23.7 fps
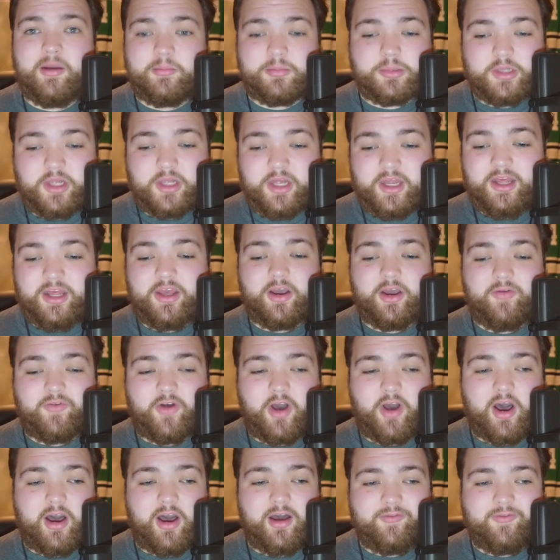plenty of
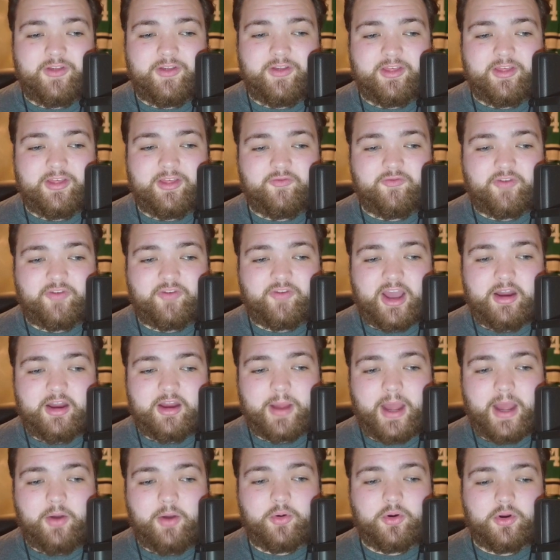offensive
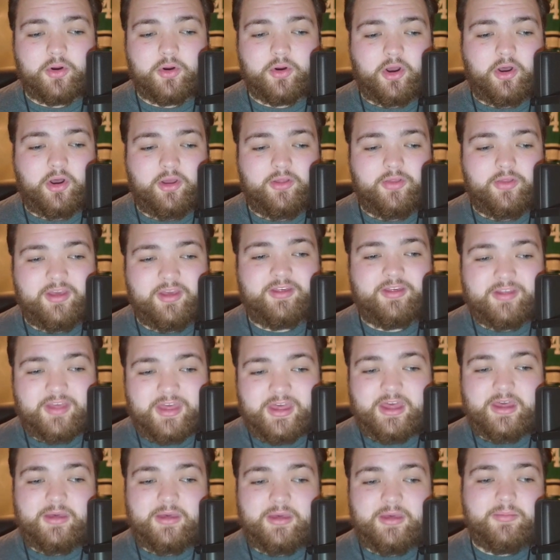firepower on this
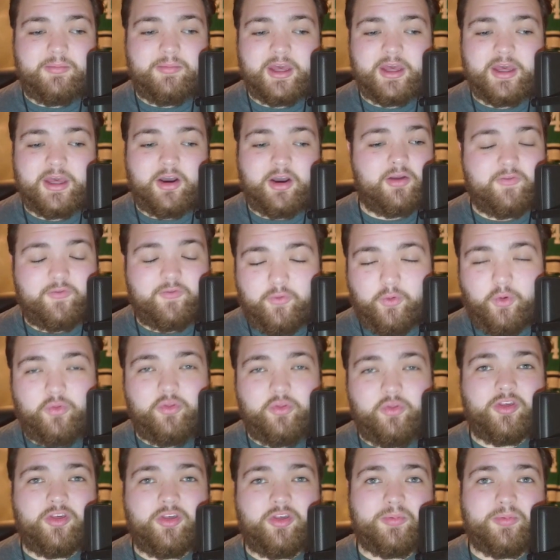team on
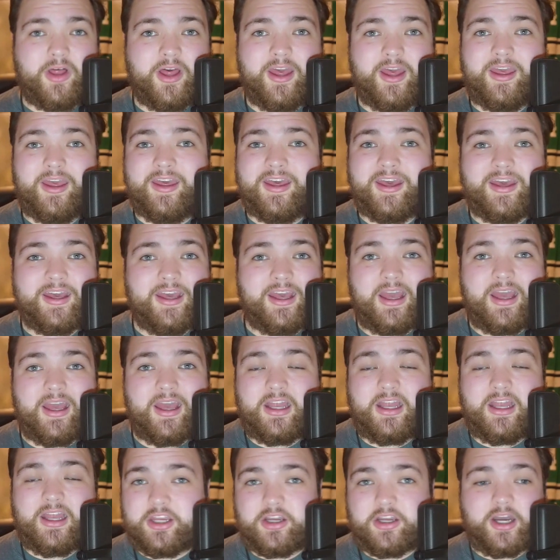full display.
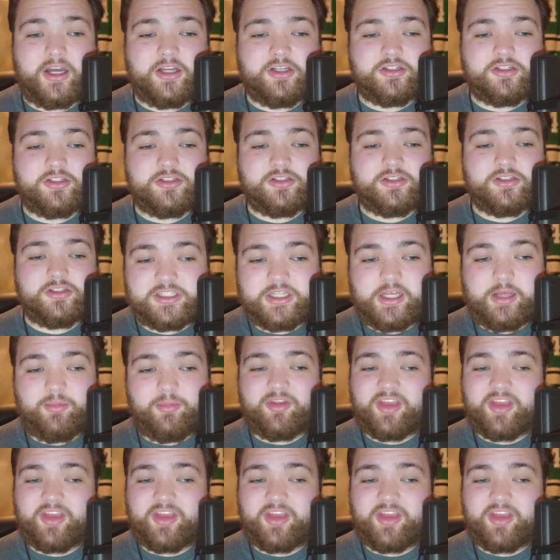And Jake Oettinger just seems